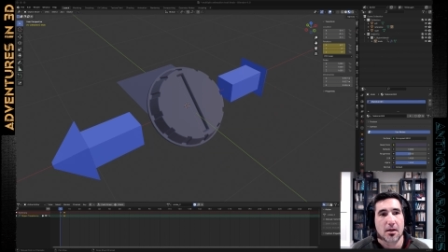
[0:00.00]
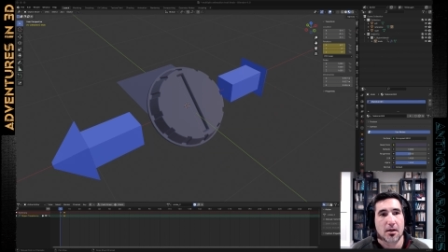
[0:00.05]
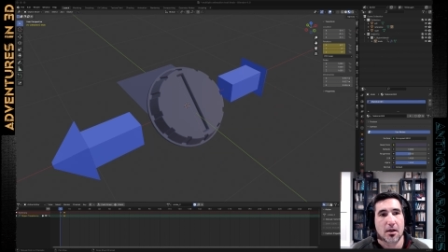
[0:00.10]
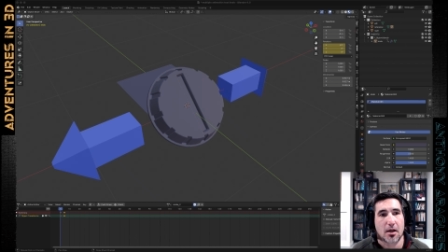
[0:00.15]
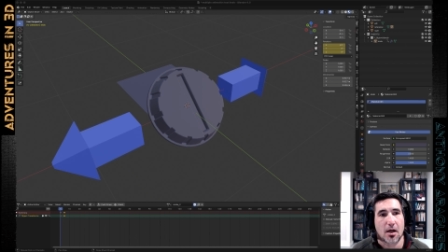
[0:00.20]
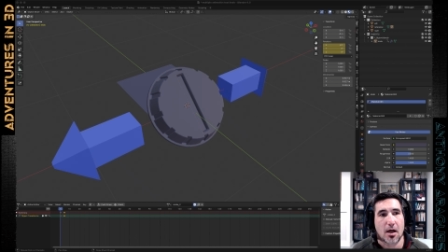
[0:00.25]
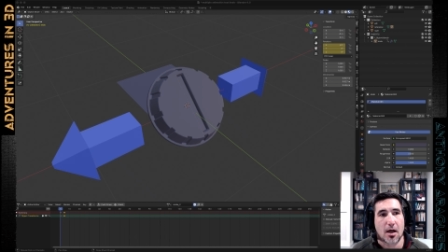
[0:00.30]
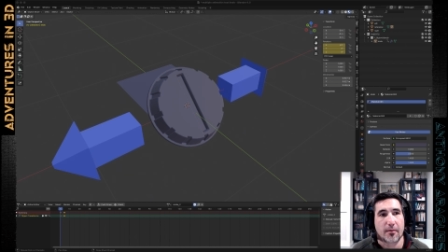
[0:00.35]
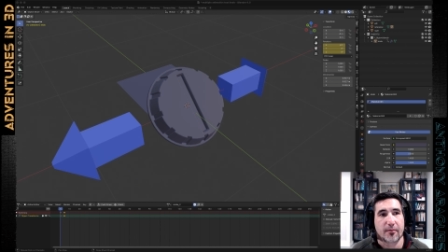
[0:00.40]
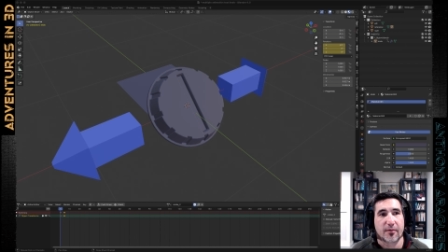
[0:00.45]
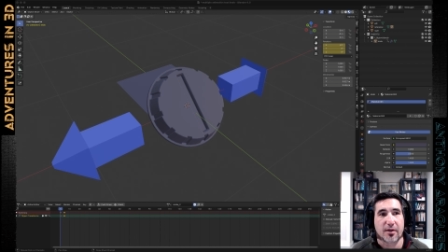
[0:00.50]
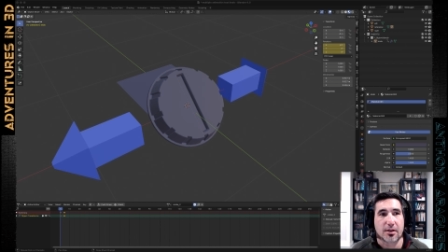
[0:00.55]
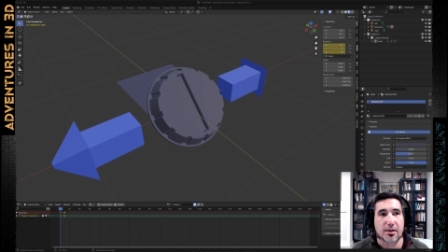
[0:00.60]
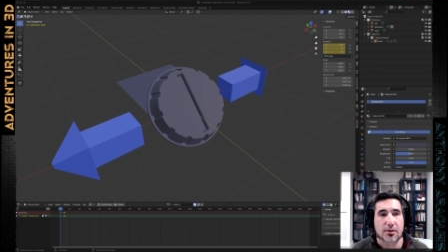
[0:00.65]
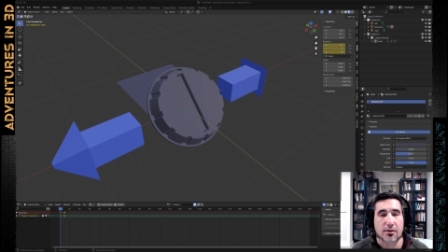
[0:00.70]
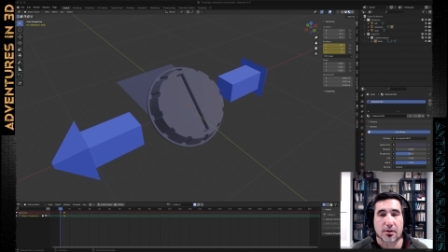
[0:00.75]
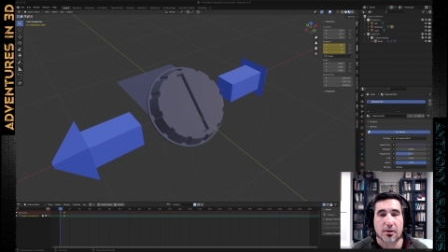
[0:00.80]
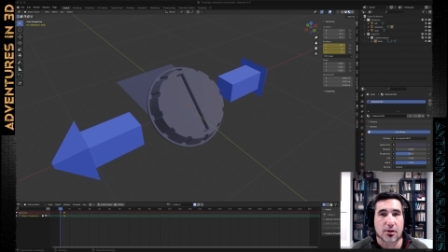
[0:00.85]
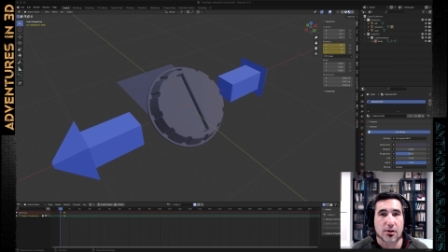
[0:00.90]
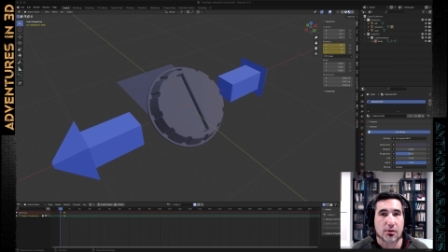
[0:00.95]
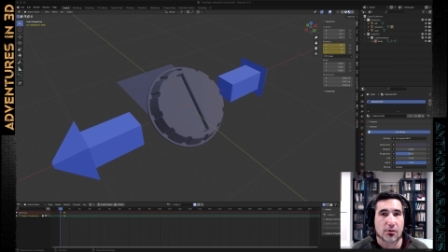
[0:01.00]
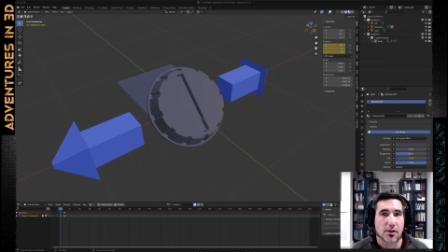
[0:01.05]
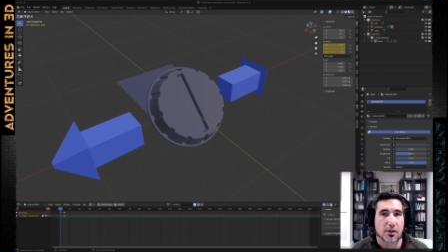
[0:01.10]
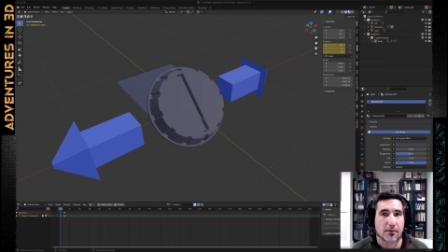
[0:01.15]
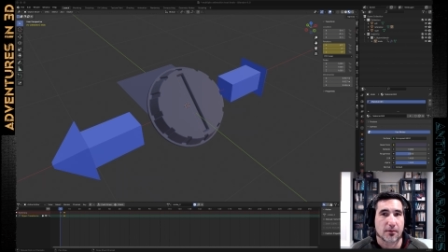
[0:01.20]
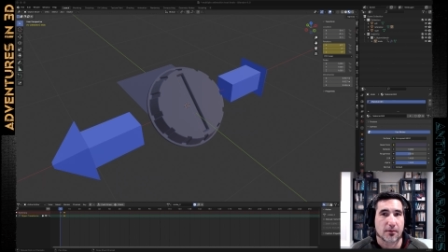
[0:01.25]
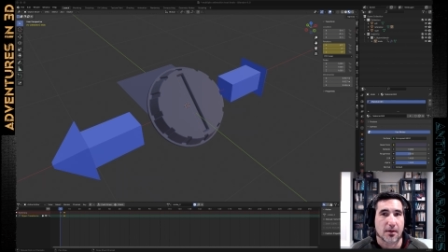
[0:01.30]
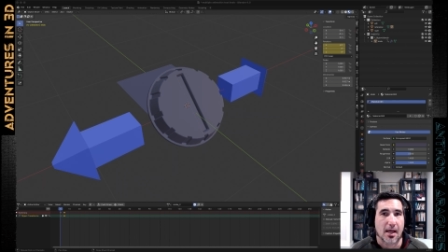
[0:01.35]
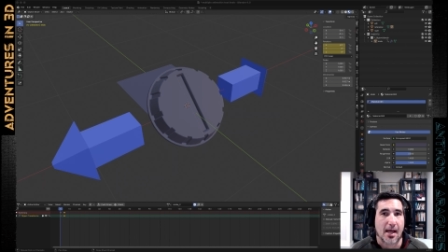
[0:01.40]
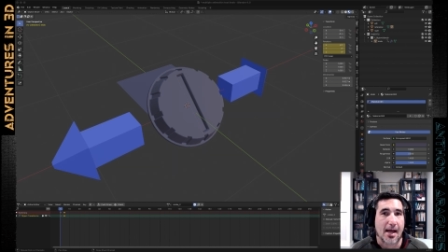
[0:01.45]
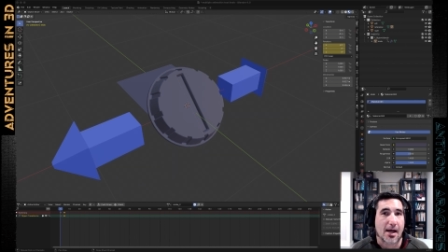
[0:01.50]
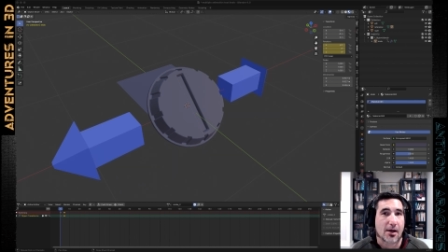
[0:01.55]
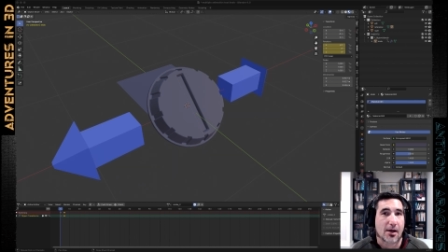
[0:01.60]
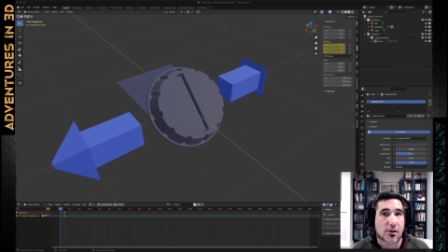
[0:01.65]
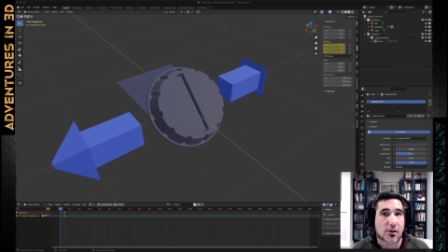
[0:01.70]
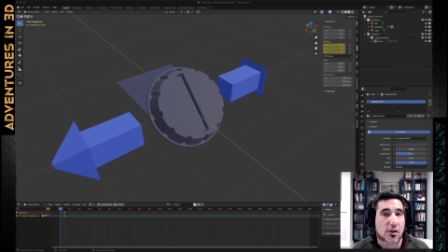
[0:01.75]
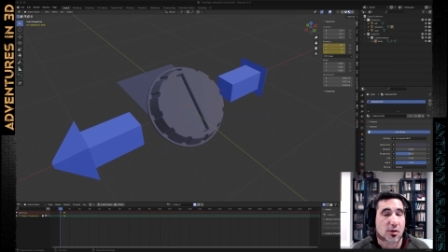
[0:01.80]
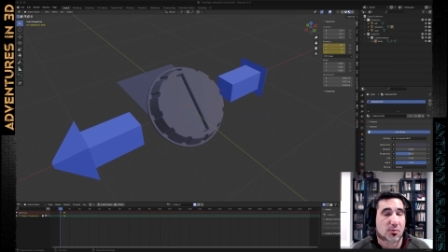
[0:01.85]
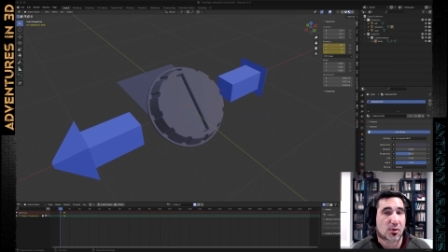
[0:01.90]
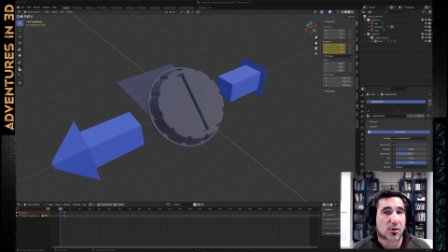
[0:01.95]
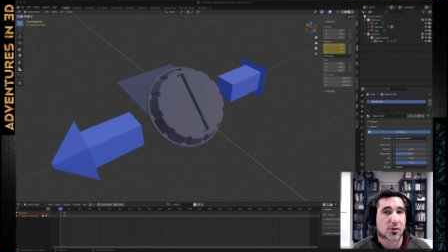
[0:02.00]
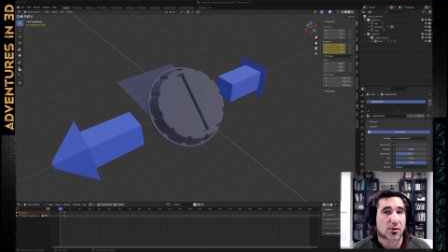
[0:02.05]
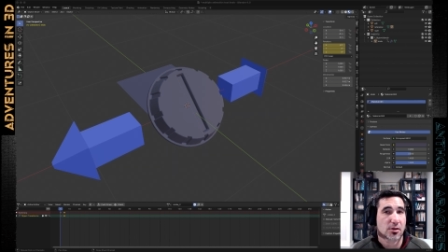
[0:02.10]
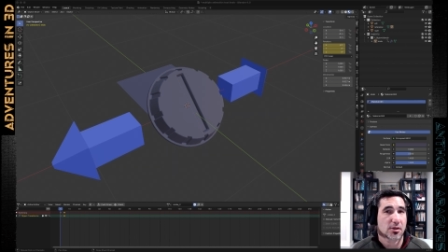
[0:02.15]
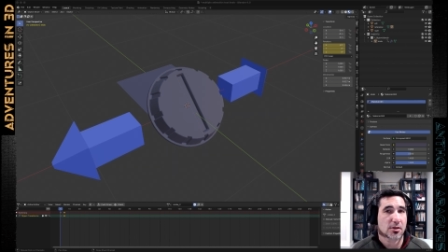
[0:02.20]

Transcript: obvious or intuitive how you're supposed to